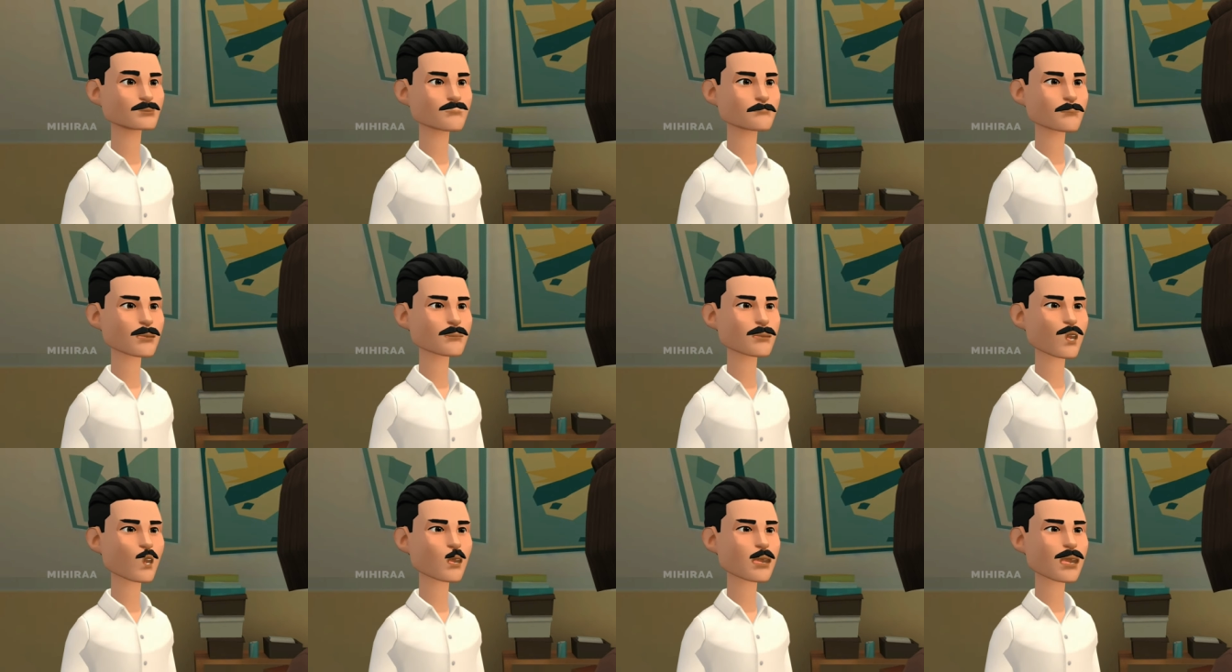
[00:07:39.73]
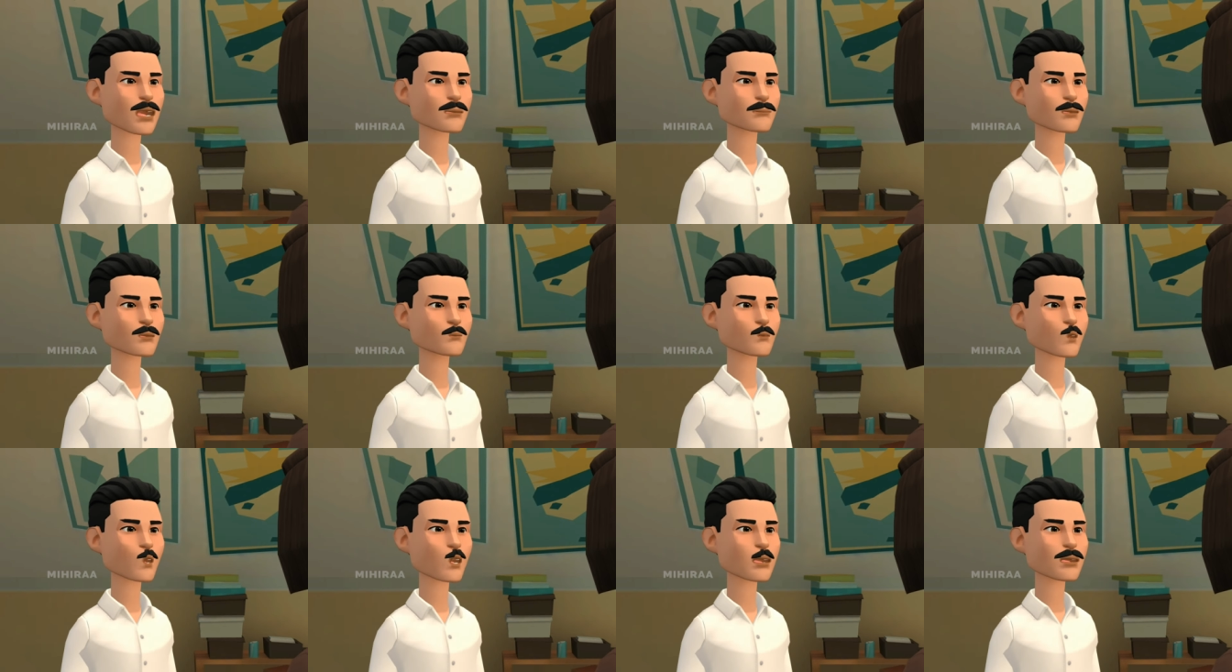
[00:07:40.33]
M M R is the
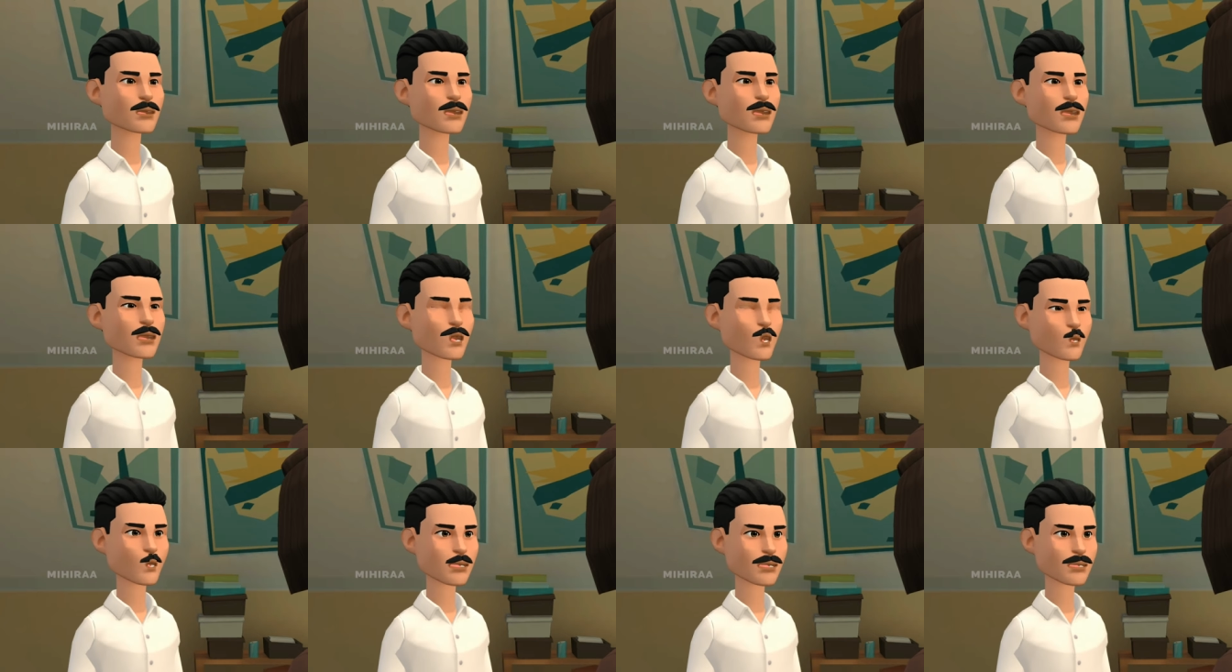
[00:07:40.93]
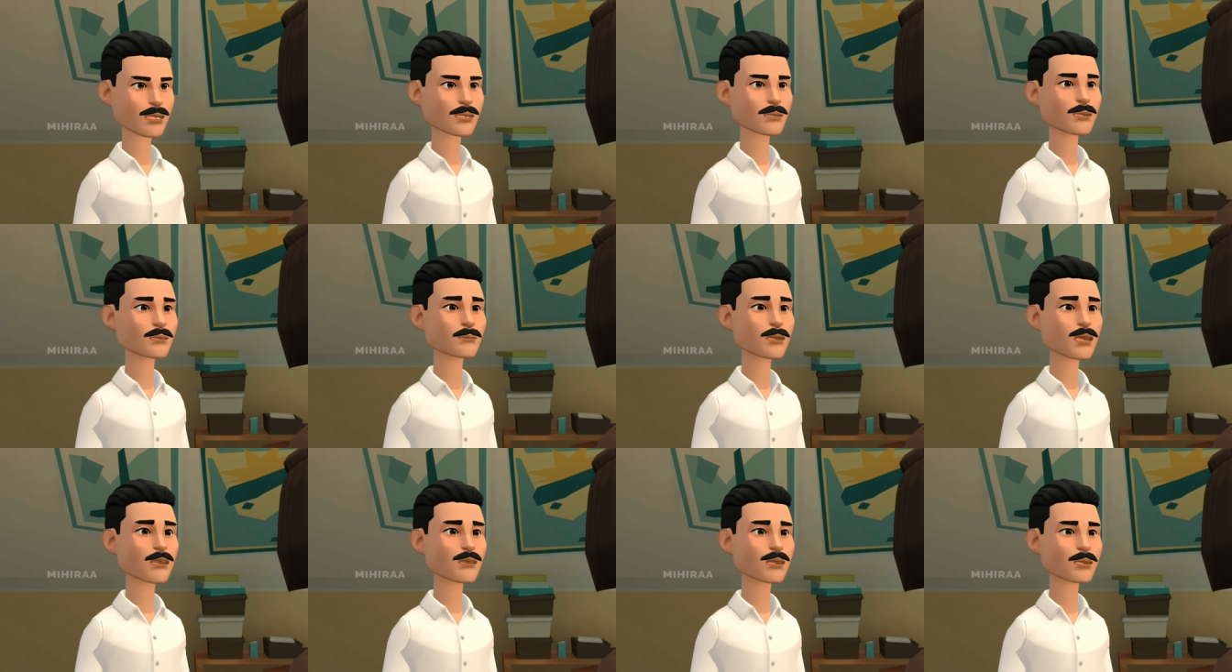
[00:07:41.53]
most widely used and
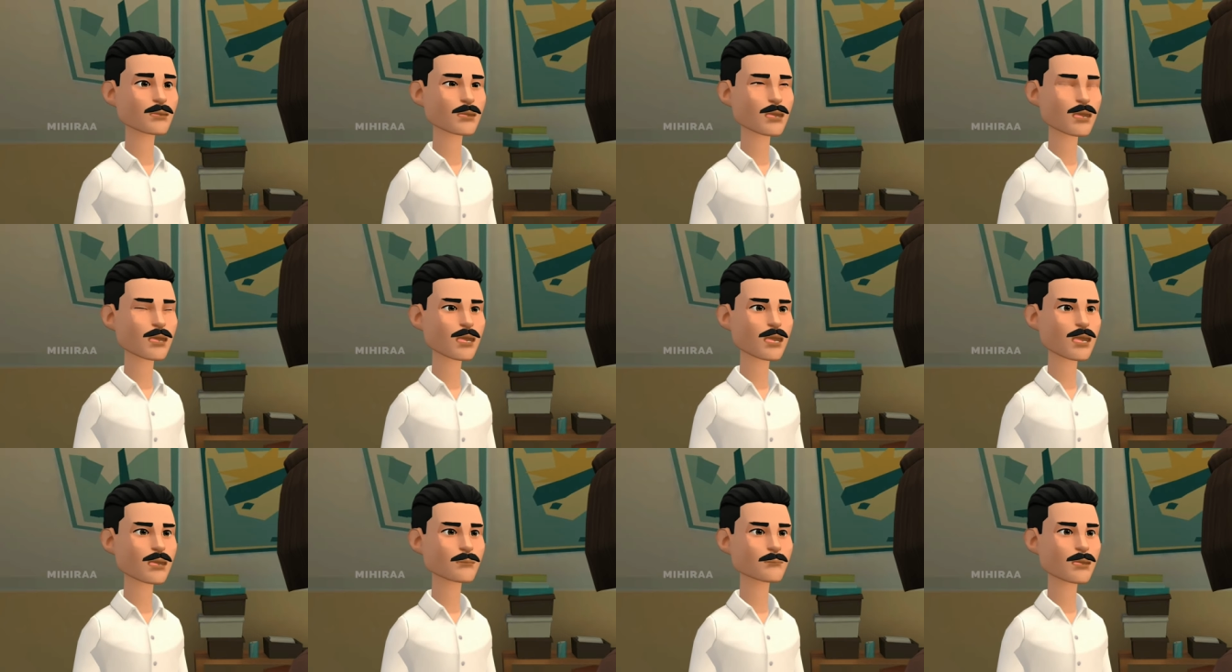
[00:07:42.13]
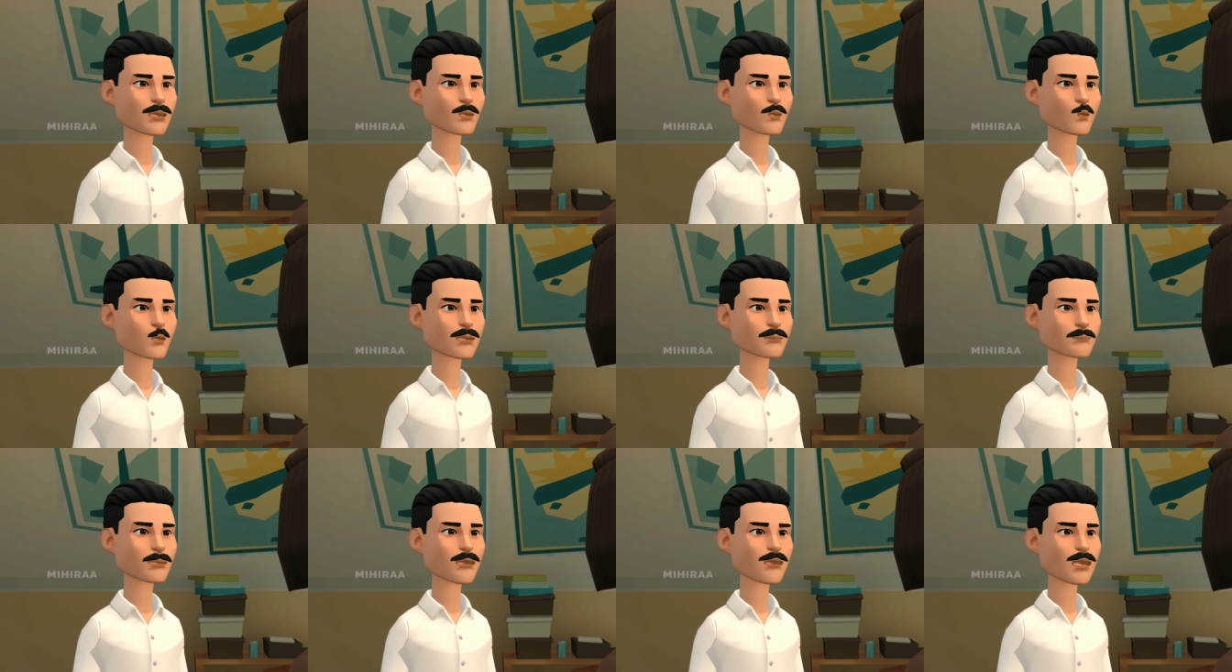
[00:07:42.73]
accepted vaccination
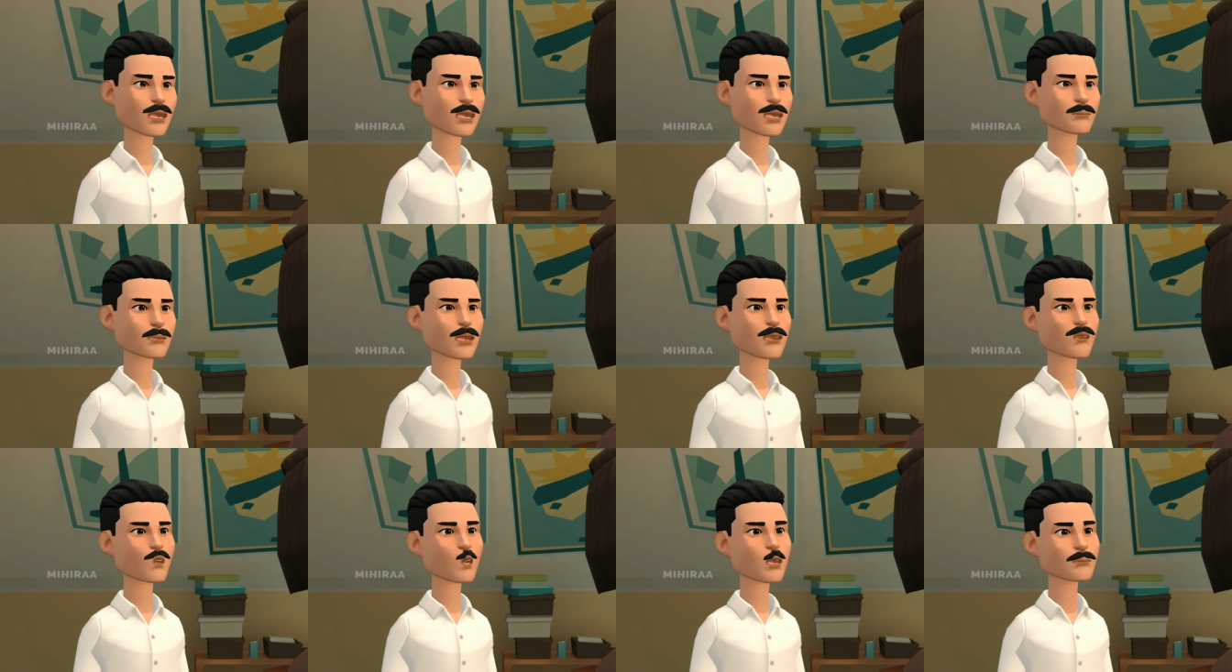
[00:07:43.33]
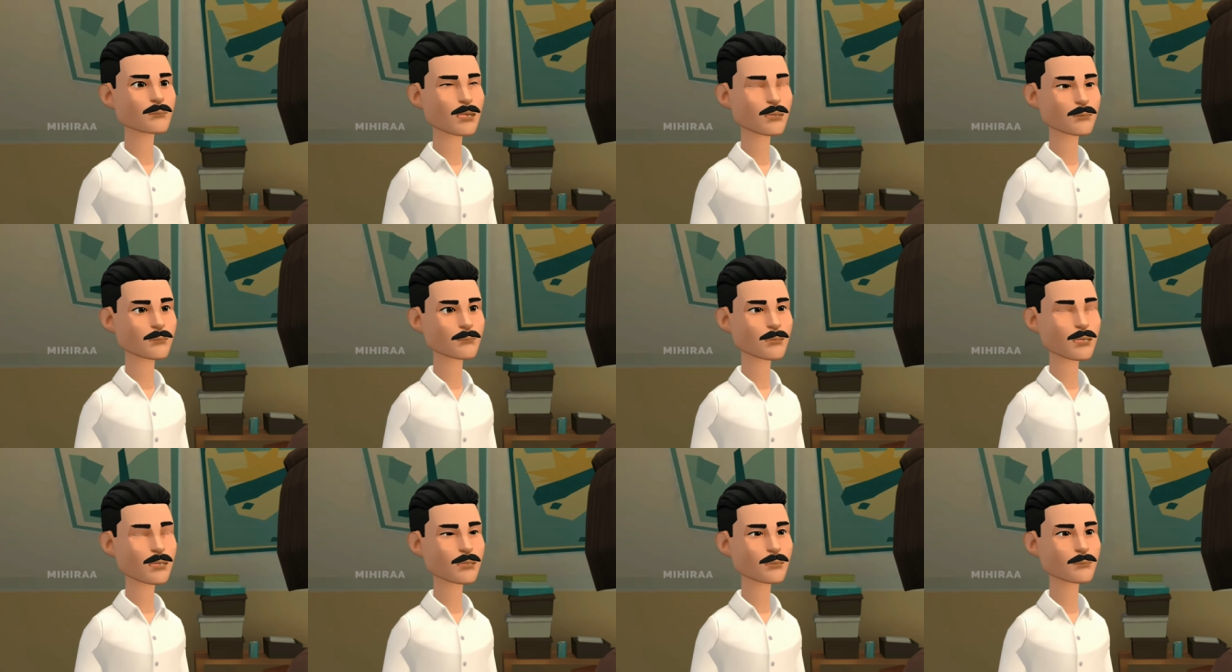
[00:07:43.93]
program available for the
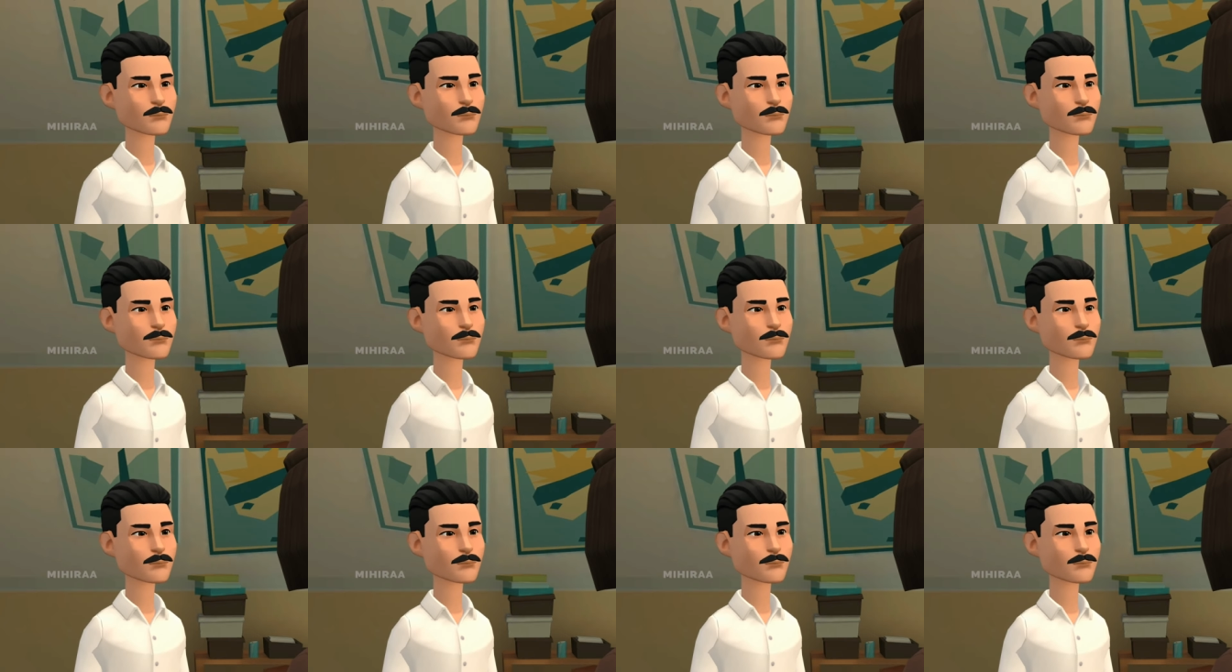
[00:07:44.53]
mumps.